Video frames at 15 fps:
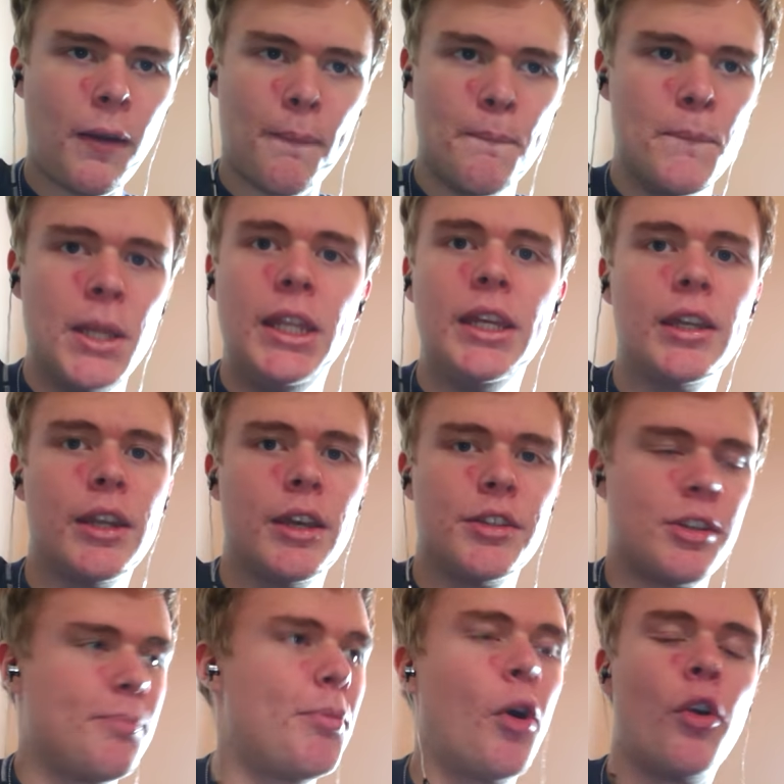millionaires
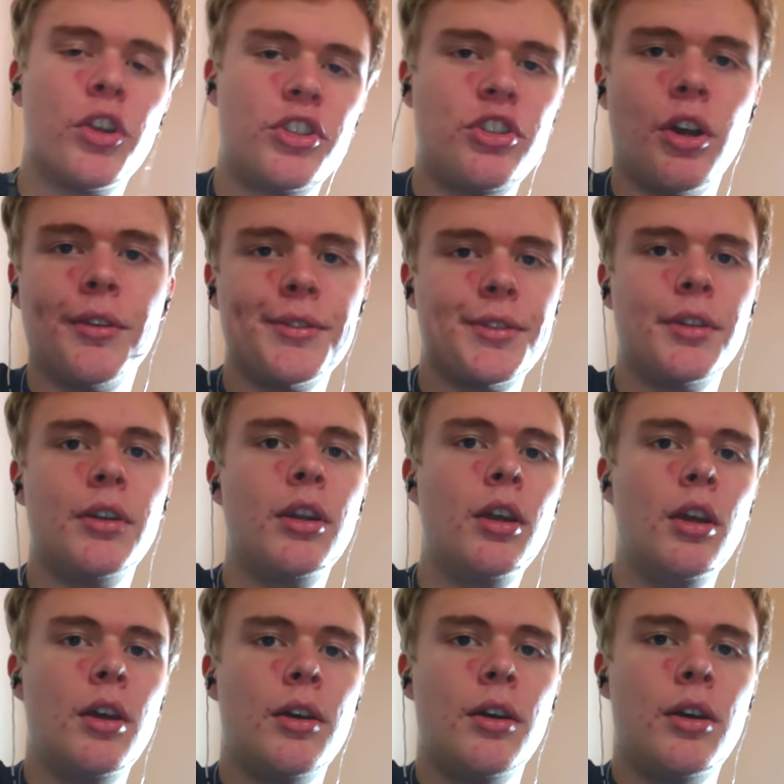like Boris Johnson.
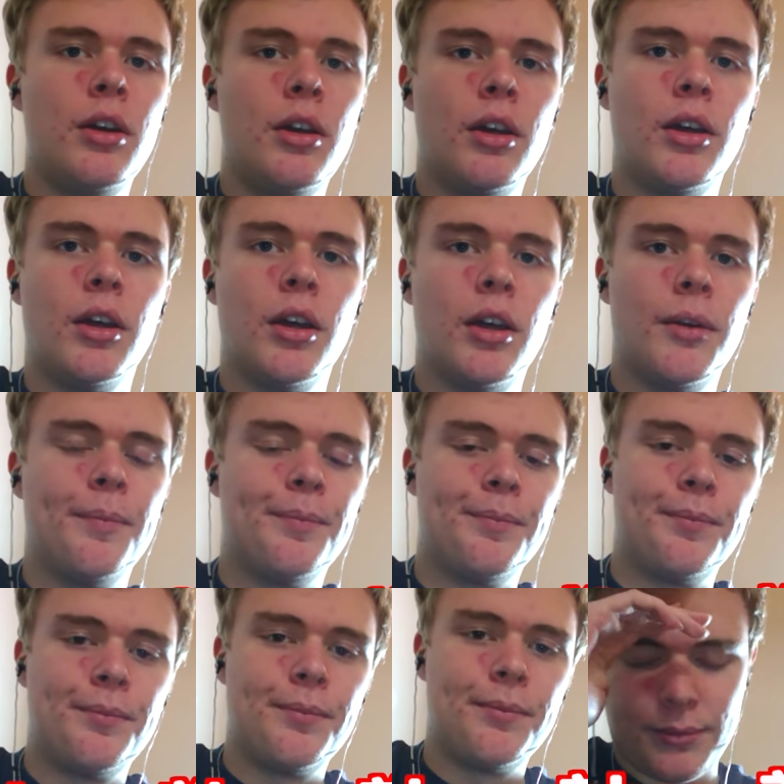My
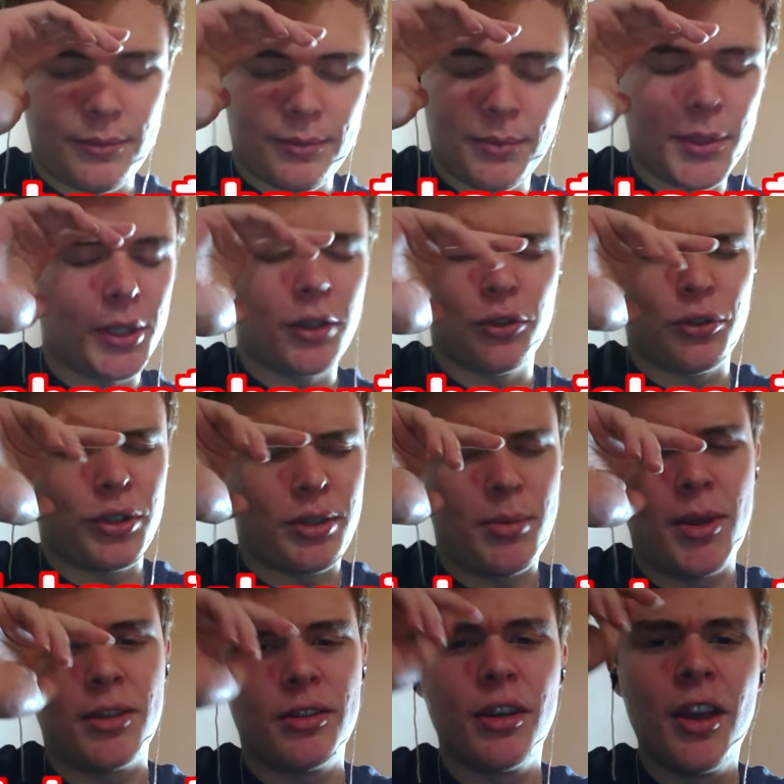country's a mess.